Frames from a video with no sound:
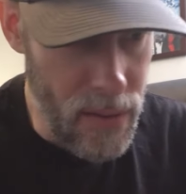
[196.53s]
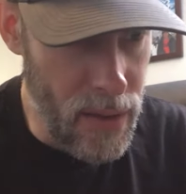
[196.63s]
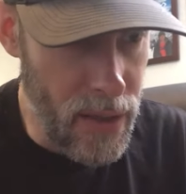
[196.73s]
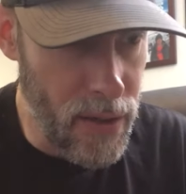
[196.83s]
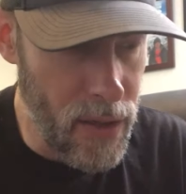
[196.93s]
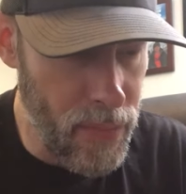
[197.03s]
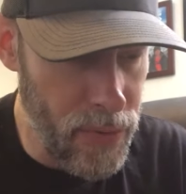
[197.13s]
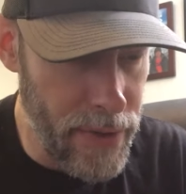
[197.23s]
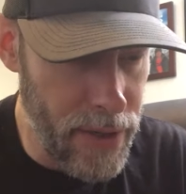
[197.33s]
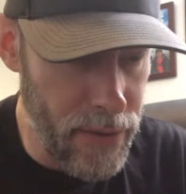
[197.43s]
got a couple
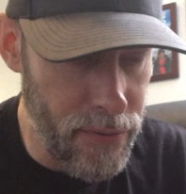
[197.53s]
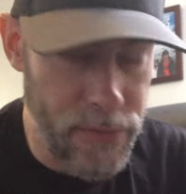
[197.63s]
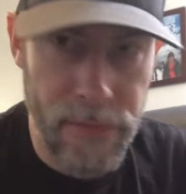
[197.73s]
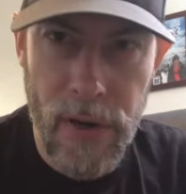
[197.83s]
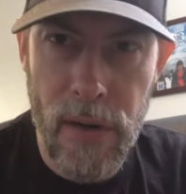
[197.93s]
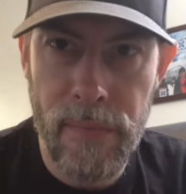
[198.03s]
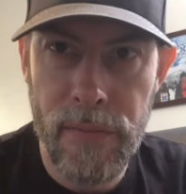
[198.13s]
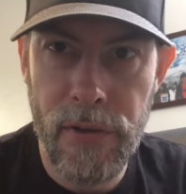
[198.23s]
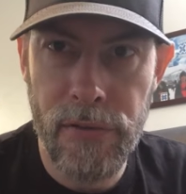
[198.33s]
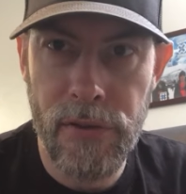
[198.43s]
records from
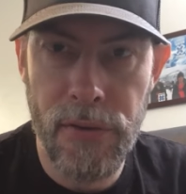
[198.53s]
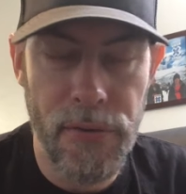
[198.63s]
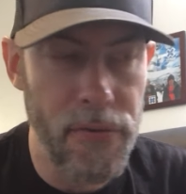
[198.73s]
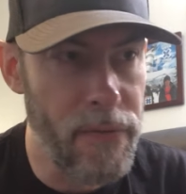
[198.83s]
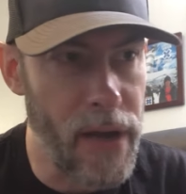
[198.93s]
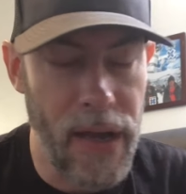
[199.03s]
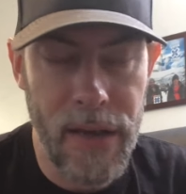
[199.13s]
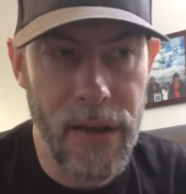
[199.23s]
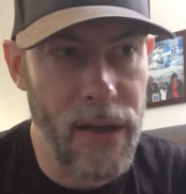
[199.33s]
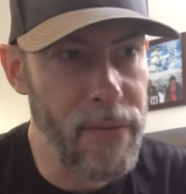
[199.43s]
Dusty Groove. I
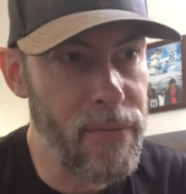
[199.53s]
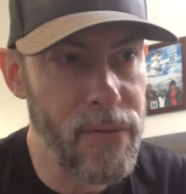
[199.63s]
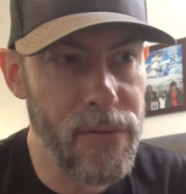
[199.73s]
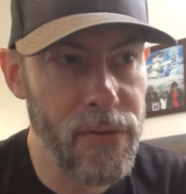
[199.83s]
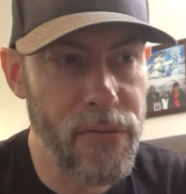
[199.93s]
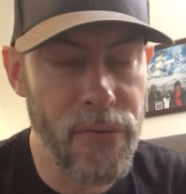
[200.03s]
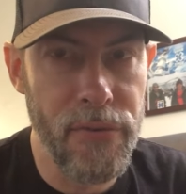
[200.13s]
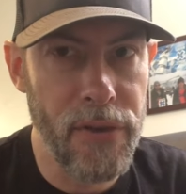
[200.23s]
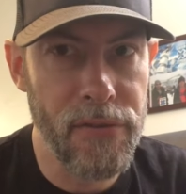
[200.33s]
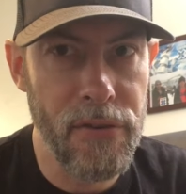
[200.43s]
had not looked through
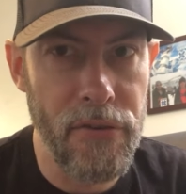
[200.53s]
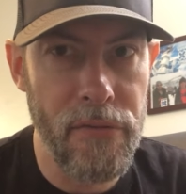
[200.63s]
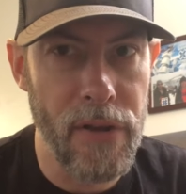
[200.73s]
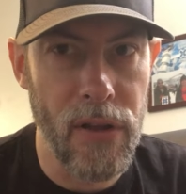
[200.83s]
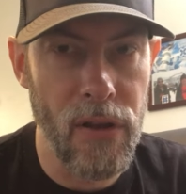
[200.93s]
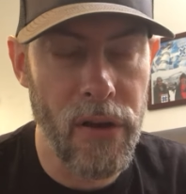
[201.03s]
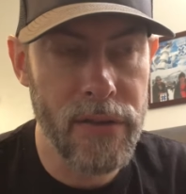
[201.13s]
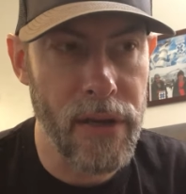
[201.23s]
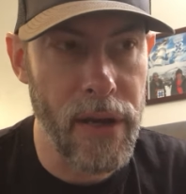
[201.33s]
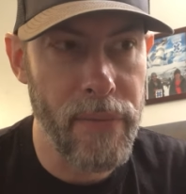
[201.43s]
Dusty Groove in a long
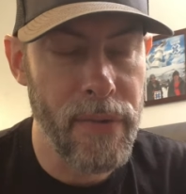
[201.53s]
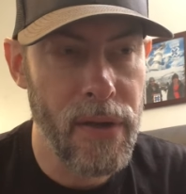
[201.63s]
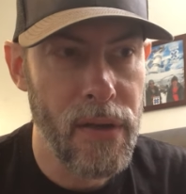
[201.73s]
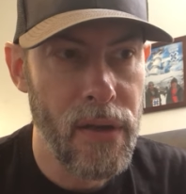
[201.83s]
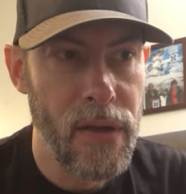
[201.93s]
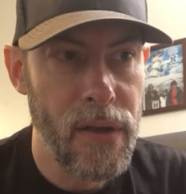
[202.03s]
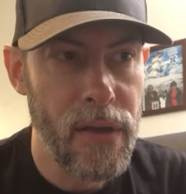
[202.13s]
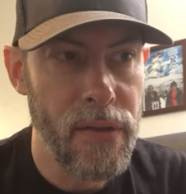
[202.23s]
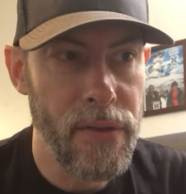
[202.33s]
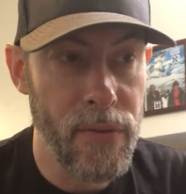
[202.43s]
time.
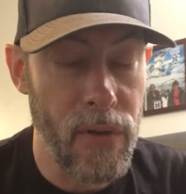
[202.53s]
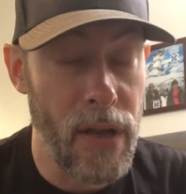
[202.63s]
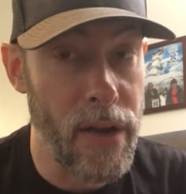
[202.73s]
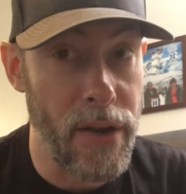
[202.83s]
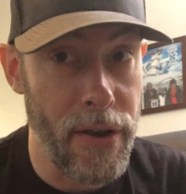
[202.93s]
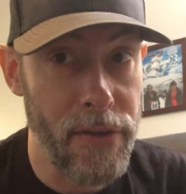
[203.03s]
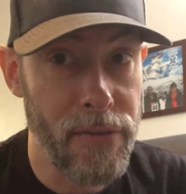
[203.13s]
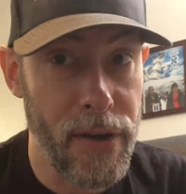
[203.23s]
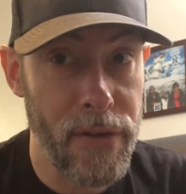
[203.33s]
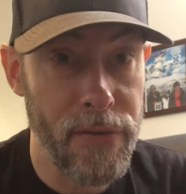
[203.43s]
There were a lot of nice
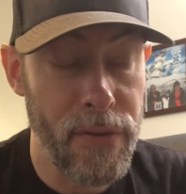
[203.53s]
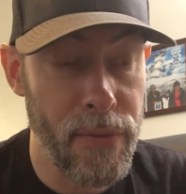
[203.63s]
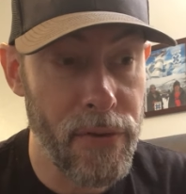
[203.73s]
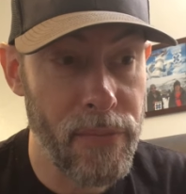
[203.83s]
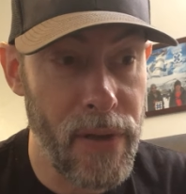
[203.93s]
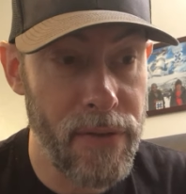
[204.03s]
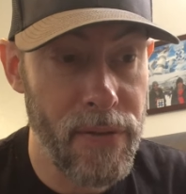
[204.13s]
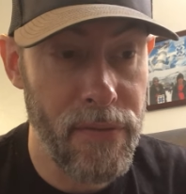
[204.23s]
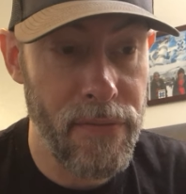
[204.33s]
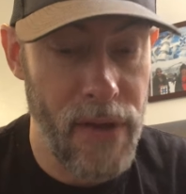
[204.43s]
records that were
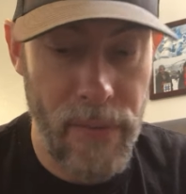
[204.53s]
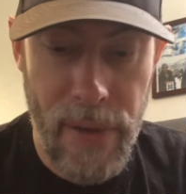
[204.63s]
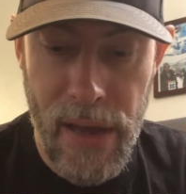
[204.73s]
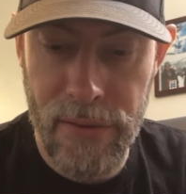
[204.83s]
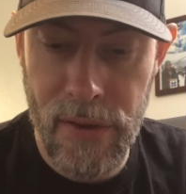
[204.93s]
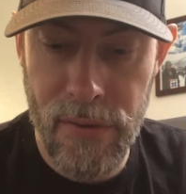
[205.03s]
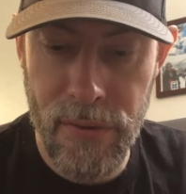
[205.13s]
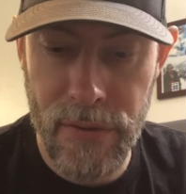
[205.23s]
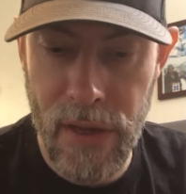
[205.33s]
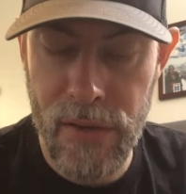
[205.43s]
expensive. I passed on
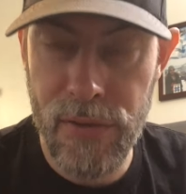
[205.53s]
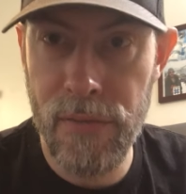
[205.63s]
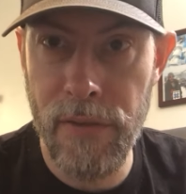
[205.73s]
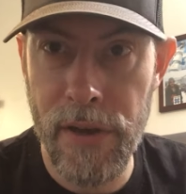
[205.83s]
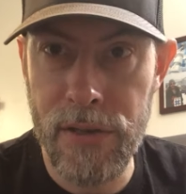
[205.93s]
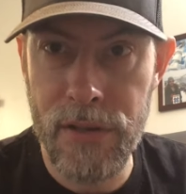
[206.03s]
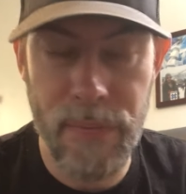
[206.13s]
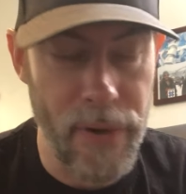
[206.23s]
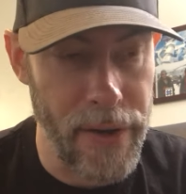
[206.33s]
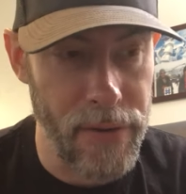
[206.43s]
those and got two very
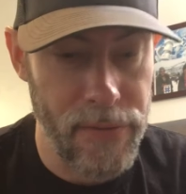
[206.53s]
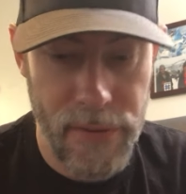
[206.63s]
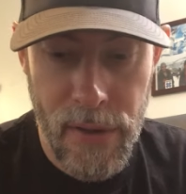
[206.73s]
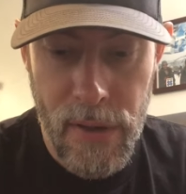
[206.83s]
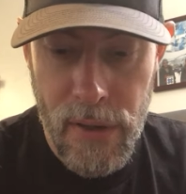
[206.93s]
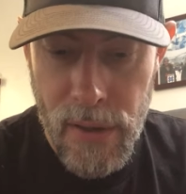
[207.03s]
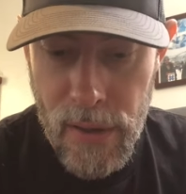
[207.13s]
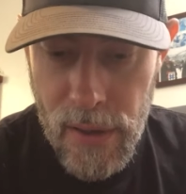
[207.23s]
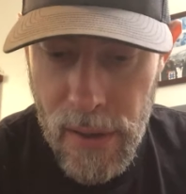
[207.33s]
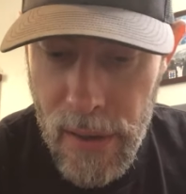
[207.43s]
cheap records.
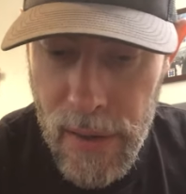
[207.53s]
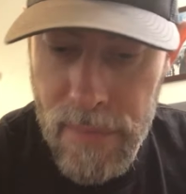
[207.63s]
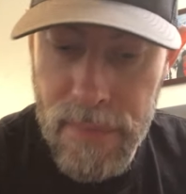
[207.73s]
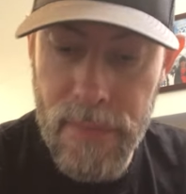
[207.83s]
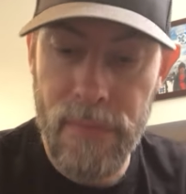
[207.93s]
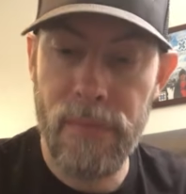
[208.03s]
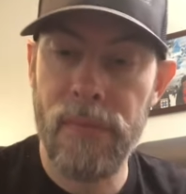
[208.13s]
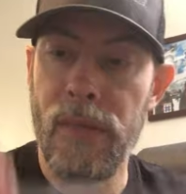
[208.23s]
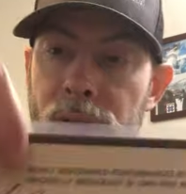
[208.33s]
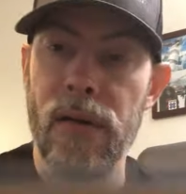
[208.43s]
I
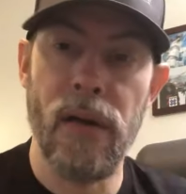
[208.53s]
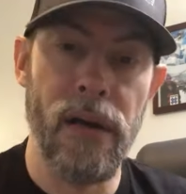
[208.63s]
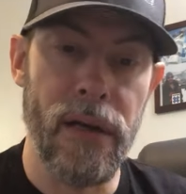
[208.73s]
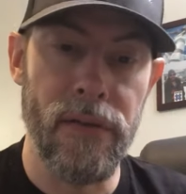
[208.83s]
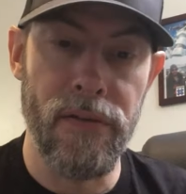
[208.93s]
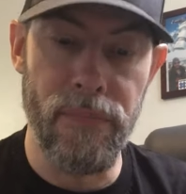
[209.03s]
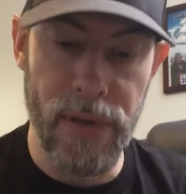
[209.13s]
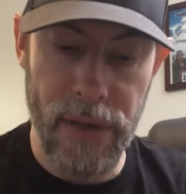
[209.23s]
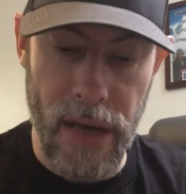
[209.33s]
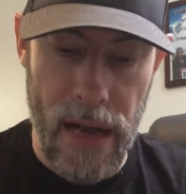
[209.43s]
got this
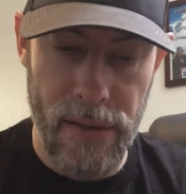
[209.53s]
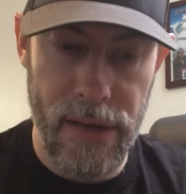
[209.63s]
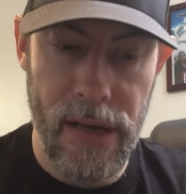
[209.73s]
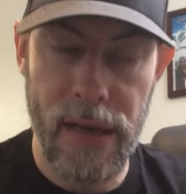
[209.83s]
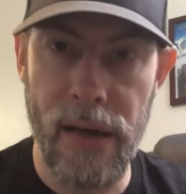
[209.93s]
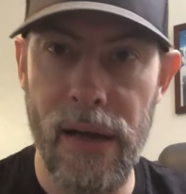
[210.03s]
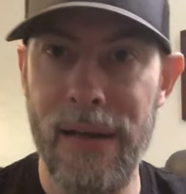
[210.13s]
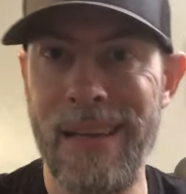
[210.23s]
Billie Holiday on